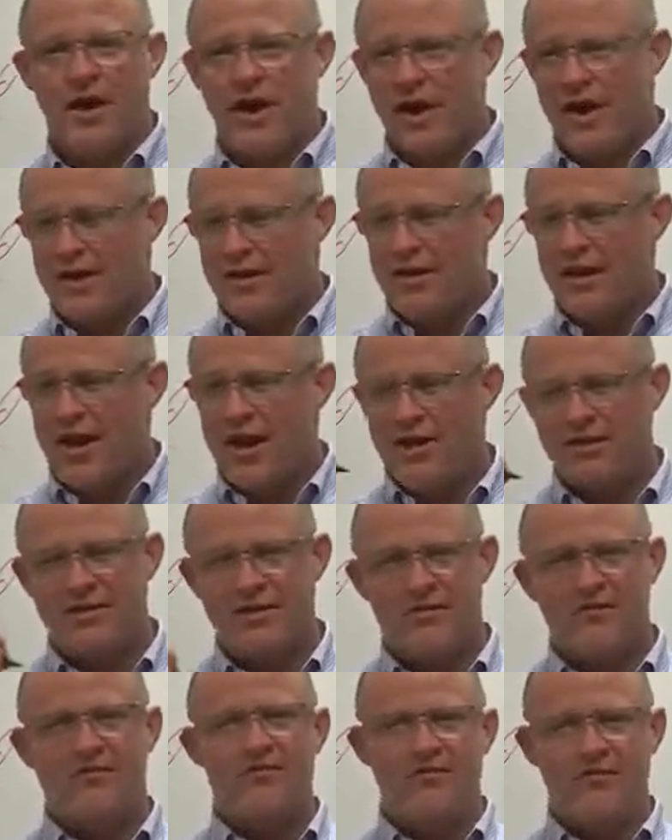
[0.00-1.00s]
It ties
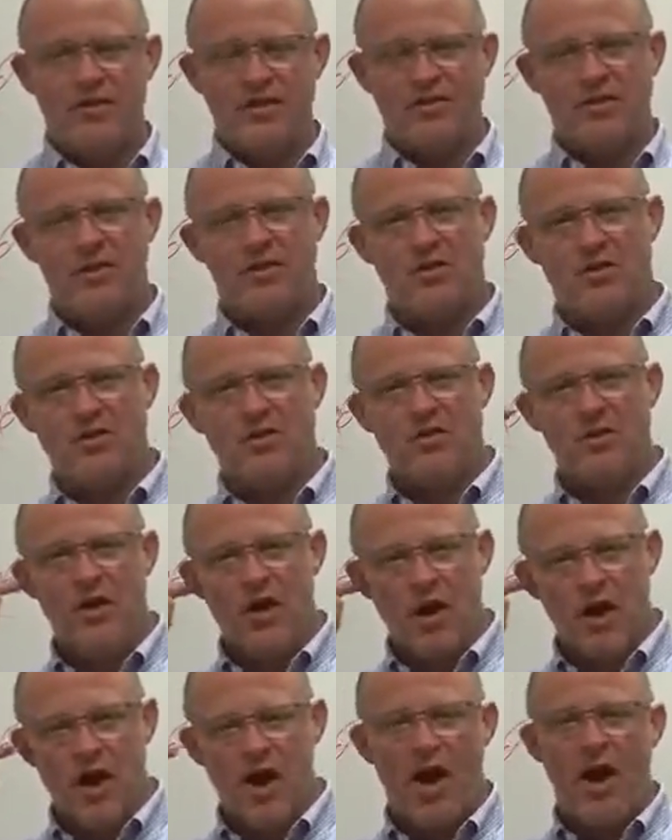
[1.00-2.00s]
in
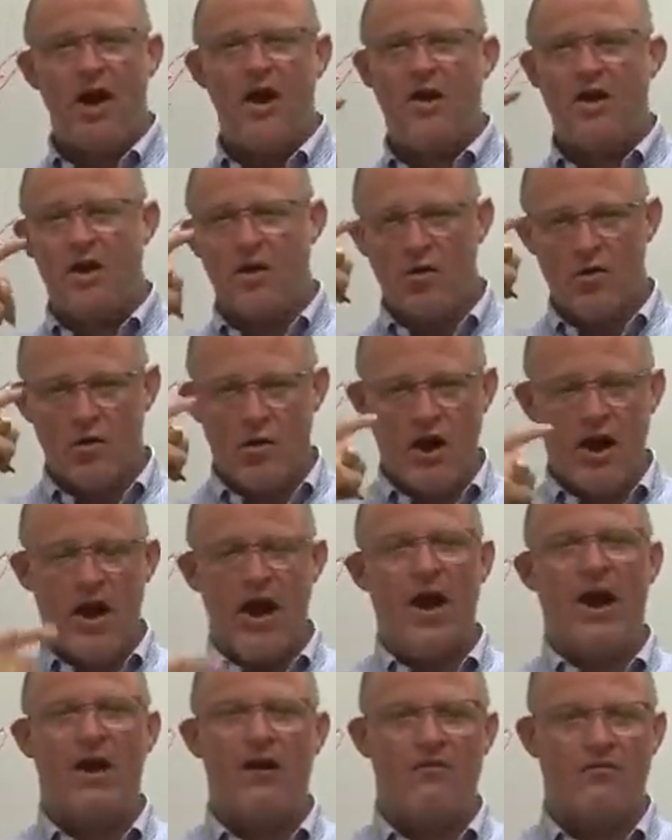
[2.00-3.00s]
physical, audio,
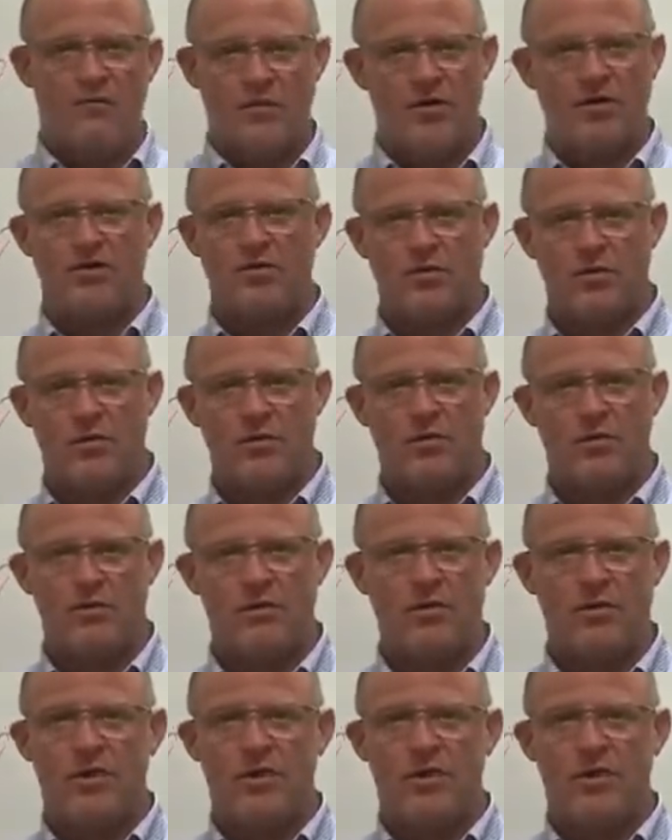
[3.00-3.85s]
and visual.